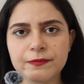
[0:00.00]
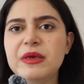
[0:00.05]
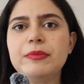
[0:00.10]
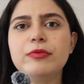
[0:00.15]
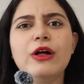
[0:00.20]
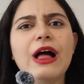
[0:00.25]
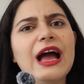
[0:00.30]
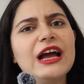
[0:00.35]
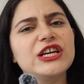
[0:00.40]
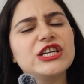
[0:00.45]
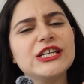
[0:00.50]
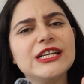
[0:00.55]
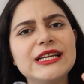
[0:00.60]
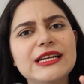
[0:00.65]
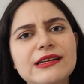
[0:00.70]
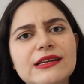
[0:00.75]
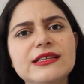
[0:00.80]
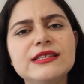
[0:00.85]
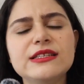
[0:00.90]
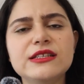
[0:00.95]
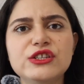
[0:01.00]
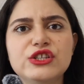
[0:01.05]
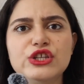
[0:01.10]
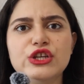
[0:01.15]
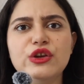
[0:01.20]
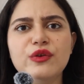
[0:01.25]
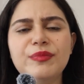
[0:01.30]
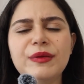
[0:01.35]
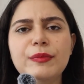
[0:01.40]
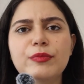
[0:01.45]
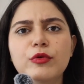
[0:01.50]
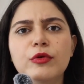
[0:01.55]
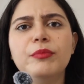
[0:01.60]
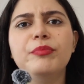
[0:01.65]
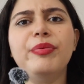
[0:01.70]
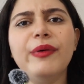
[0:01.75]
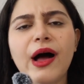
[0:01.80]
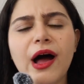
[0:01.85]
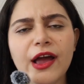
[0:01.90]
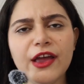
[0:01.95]
People actually listen to you. People
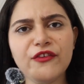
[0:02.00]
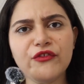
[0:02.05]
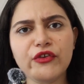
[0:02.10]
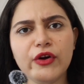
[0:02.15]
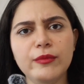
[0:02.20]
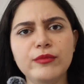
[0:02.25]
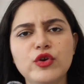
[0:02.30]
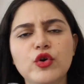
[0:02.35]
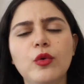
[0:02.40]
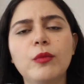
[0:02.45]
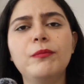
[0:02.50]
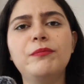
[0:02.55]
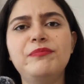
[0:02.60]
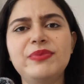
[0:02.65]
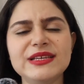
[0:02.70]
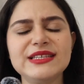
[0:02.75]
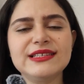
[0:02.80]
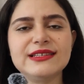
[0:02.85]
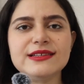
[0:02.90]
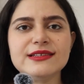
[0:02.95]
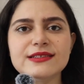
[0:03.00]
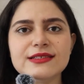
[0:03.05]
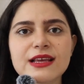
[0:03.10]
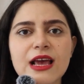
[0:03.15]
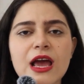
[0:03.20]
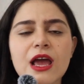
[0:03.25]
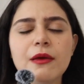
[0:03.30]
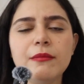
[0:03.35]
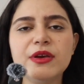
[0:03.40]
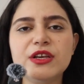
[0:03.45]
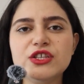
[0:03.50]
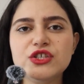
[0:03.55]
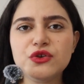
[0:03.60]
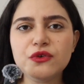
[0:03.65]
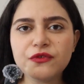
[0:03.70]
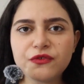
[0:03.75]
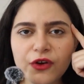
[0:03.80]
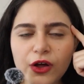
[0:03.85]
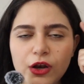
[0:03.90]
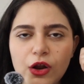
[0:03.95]
buy from your business because
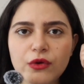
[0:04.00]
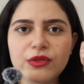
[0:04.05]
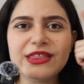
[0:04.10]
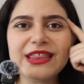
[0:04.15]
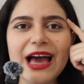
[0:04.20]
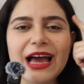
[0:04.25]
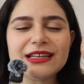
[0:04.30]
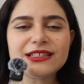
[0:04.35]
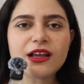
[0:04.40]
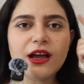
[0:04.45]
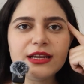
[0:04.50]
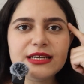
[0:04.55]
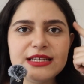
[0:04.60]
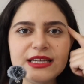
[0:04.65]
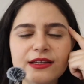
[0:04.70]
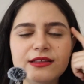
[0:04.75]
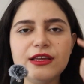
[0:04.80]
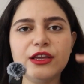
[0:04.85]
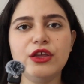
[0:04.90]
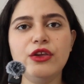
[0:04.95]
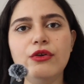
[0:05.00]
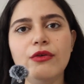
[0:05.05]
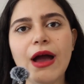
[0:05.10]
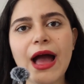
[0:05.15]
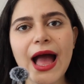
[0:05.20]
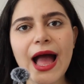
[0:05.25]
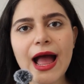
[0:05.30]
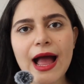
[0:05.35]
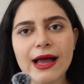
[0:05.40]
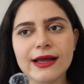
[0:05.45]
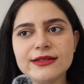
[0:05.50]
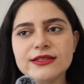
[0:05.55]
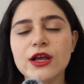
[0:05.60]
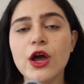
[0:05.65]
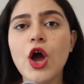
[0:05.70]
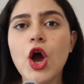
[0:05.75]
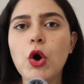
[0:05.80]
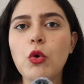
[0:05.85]
you followed that idea that you had,